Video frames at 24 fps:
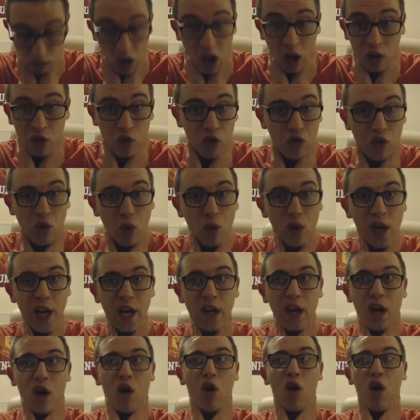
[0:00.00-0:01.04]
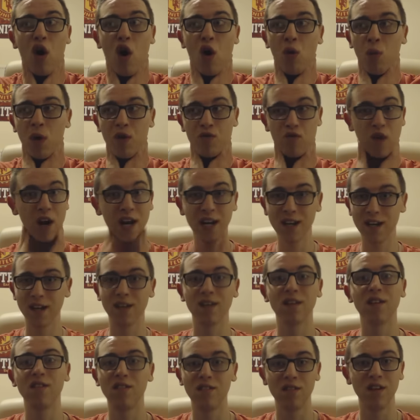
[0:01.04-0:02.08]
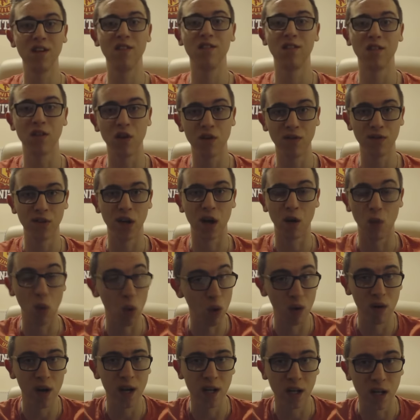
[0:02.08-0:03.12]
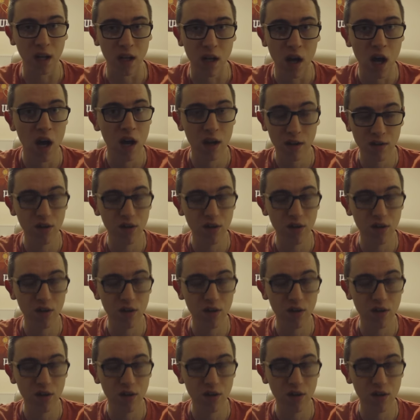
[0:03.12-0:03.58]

I just don't get it. Are, are we writing this season off now already?